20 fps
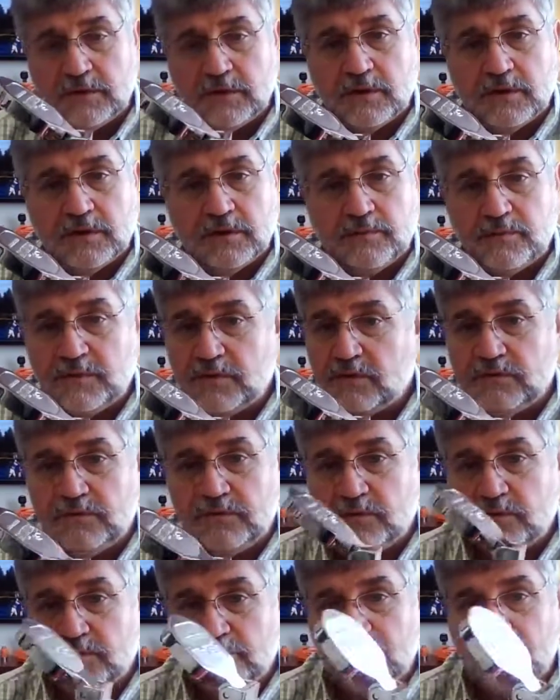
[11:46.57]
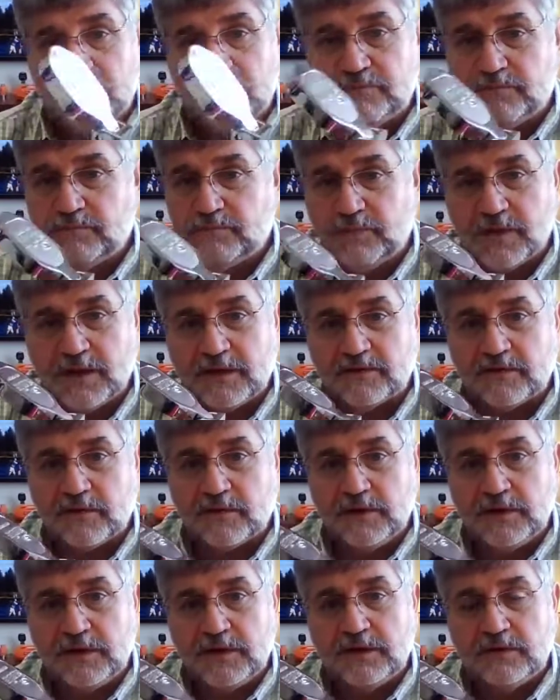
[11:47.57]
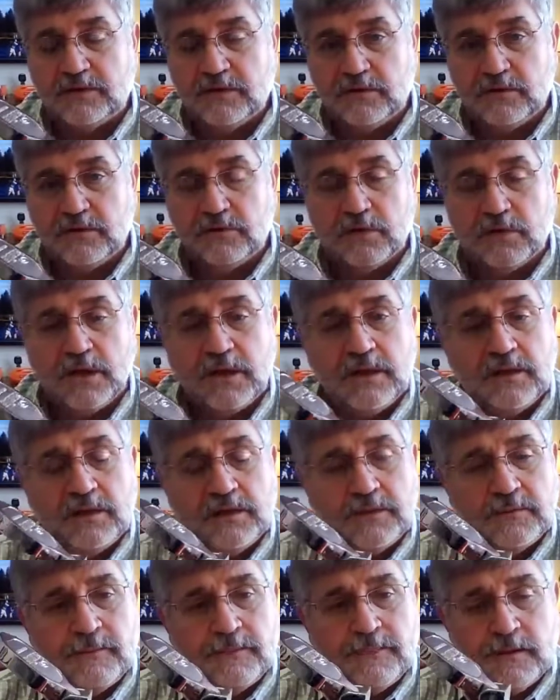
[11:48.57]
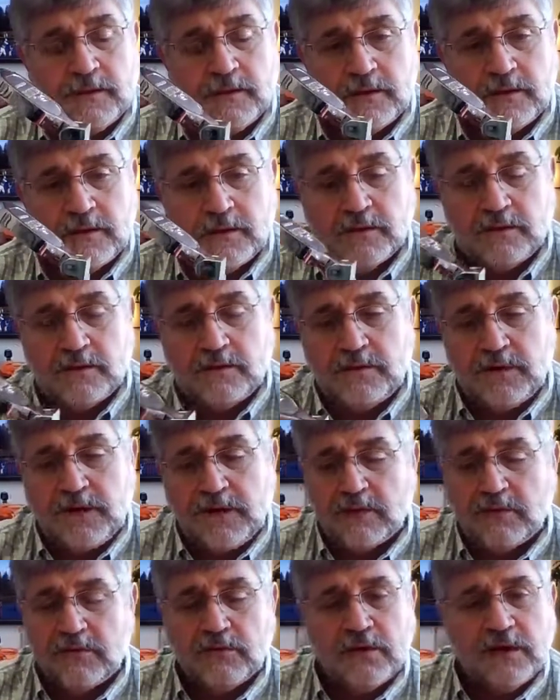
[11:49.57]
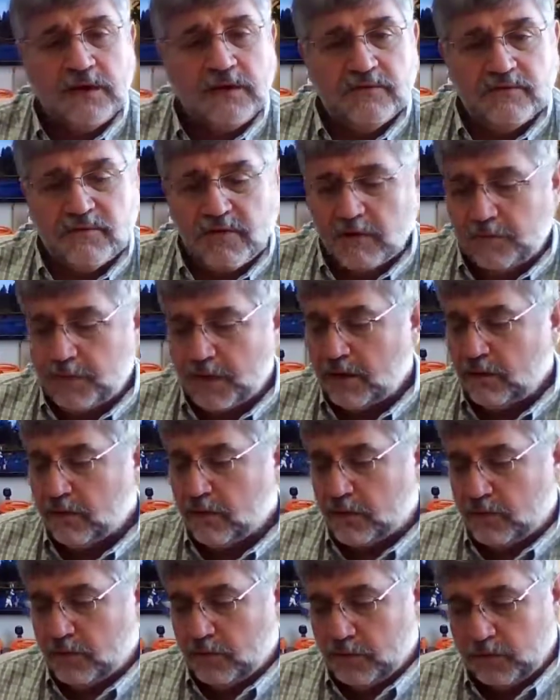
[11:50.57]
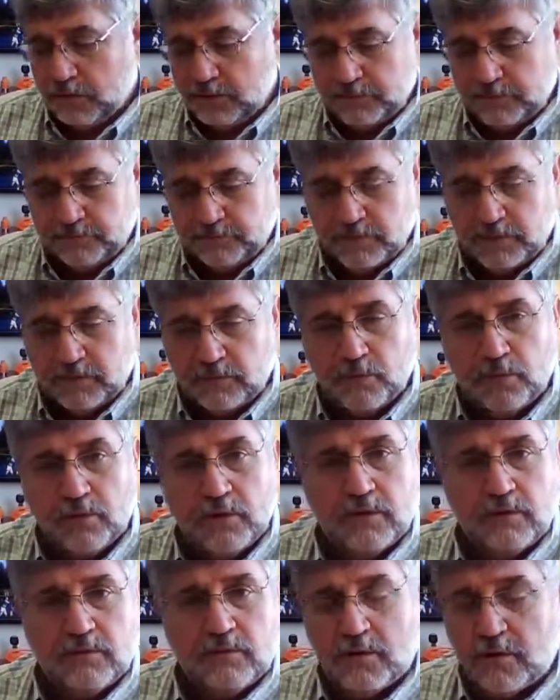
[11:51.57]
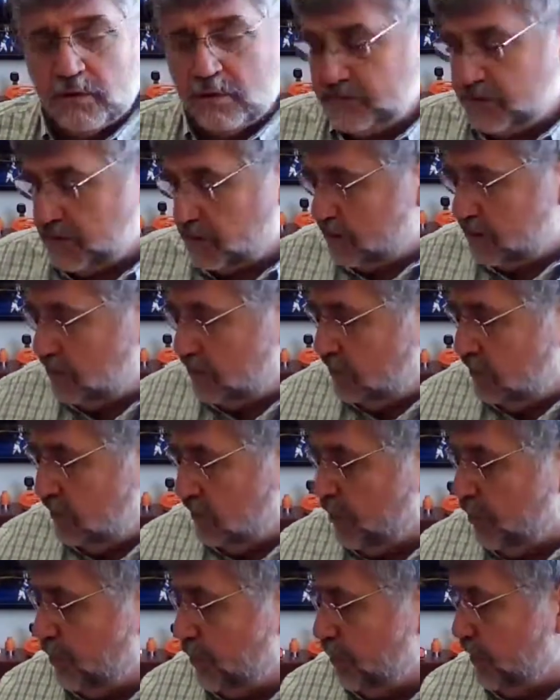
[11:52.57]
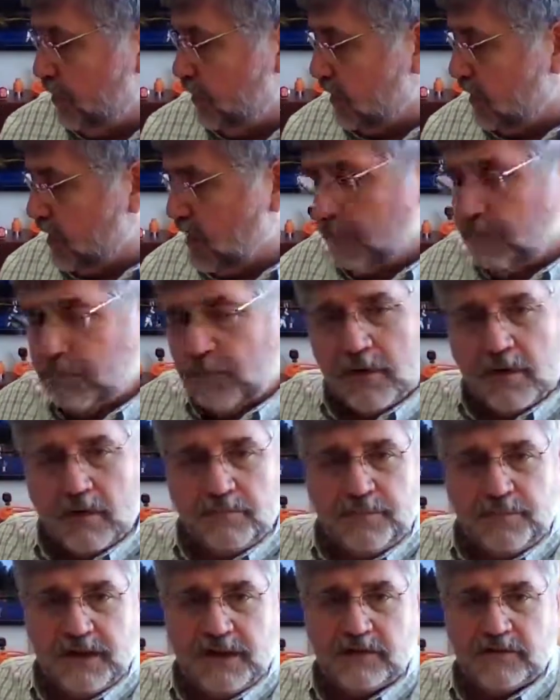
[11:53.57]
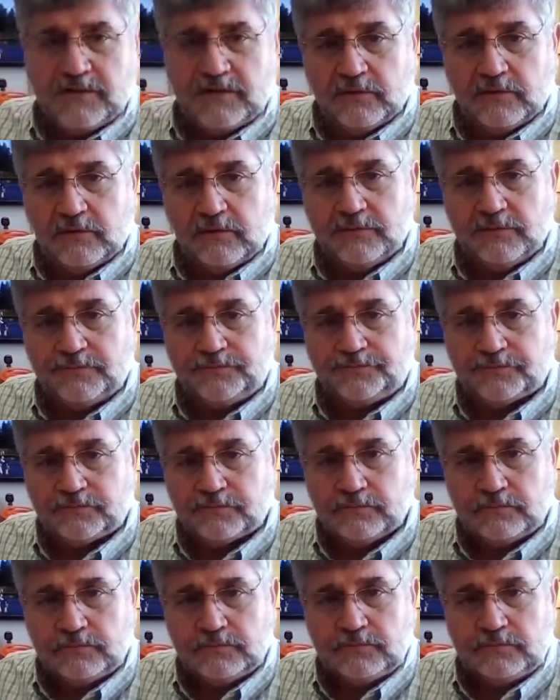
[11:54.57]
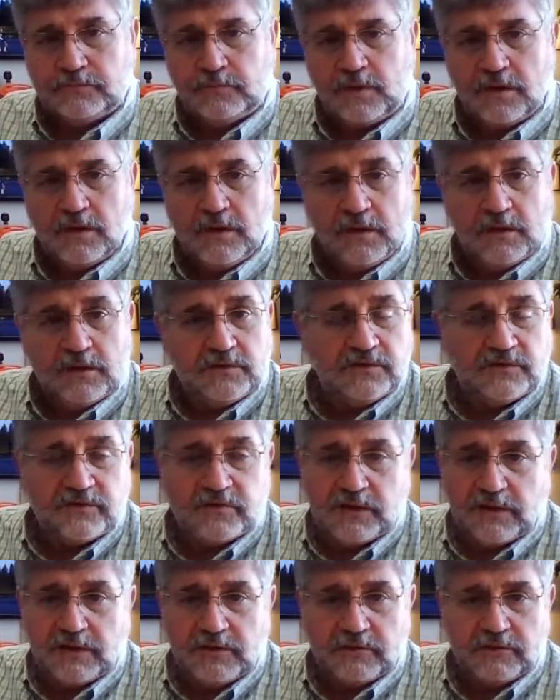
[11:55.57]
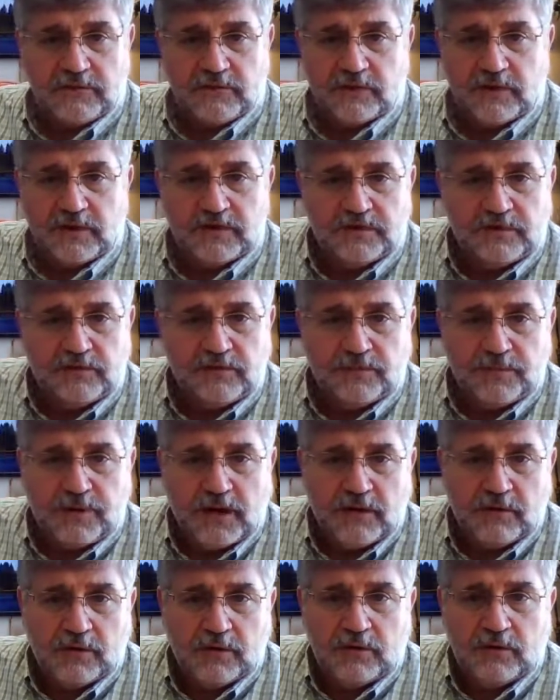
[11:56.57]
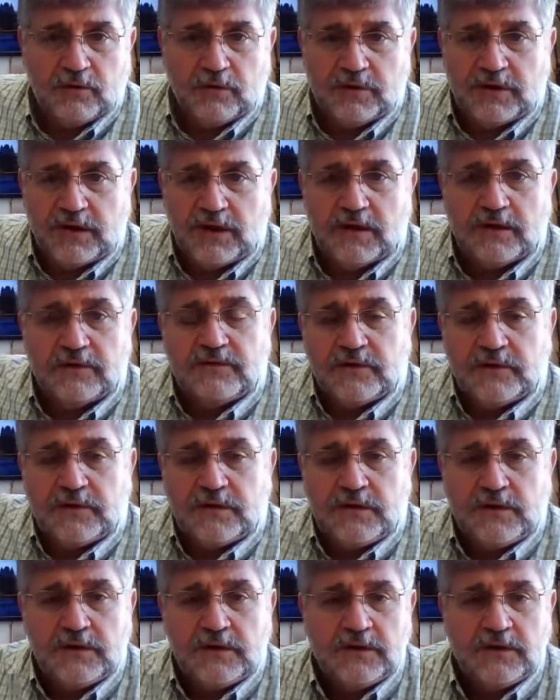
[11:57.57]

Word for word: Um, you, okay. you just that's all you need to do. Okay. The other end of our power cord goes into the, the campground pedestal, just like your traditional power cord does.